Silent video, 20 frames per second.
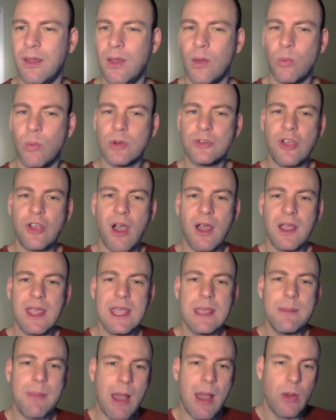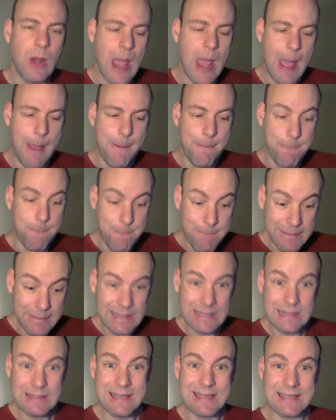We're talking about
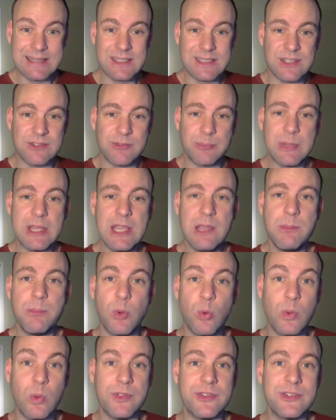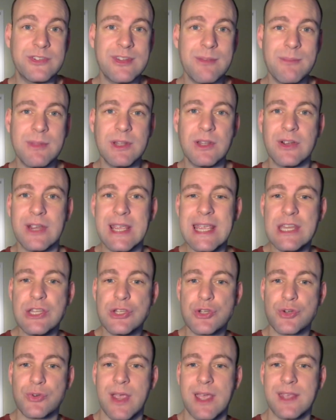millions of people with similar
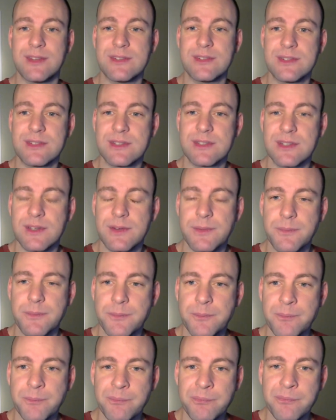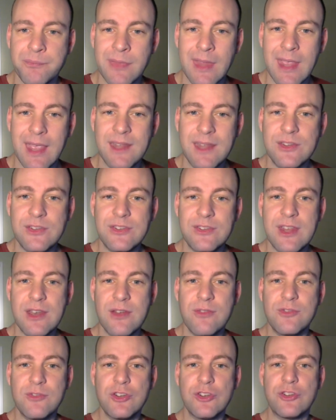interests. Instead
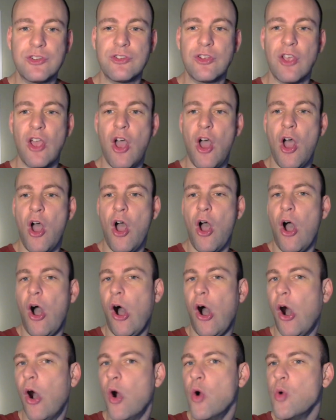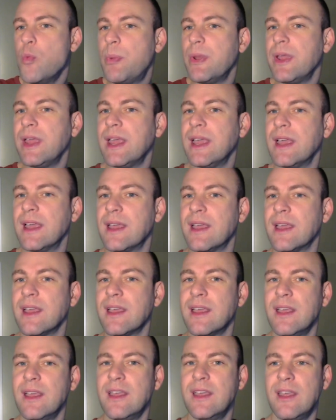of just hoping
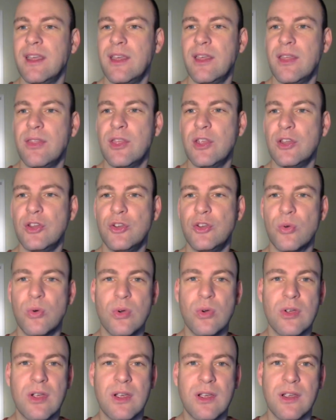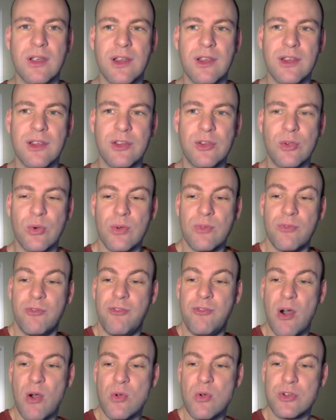that your, your
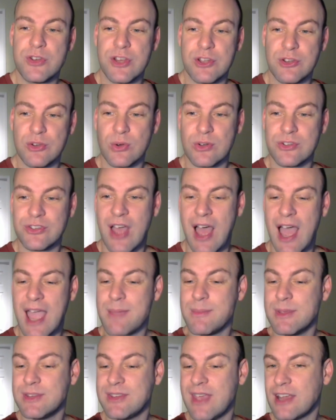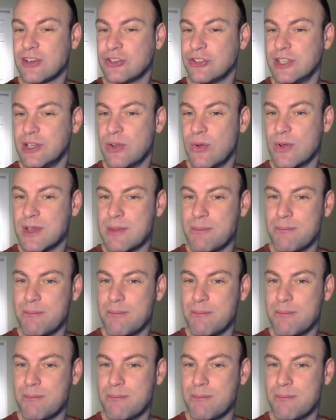vote and your time is actually going to